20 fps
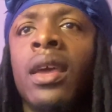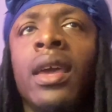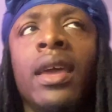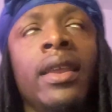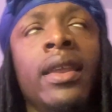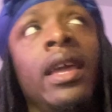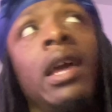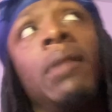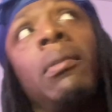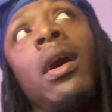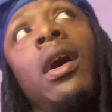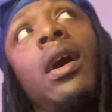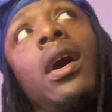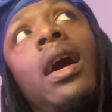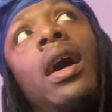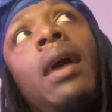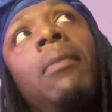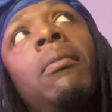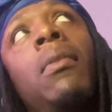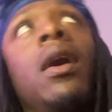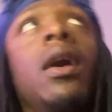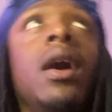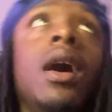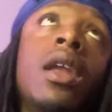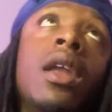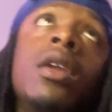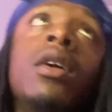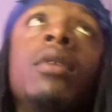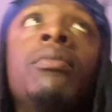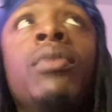And then my
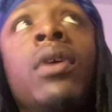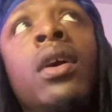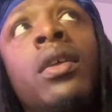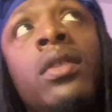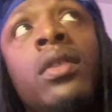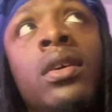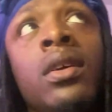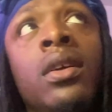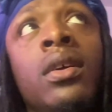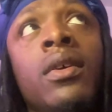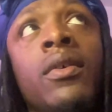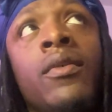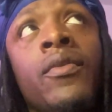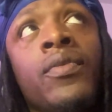other brother,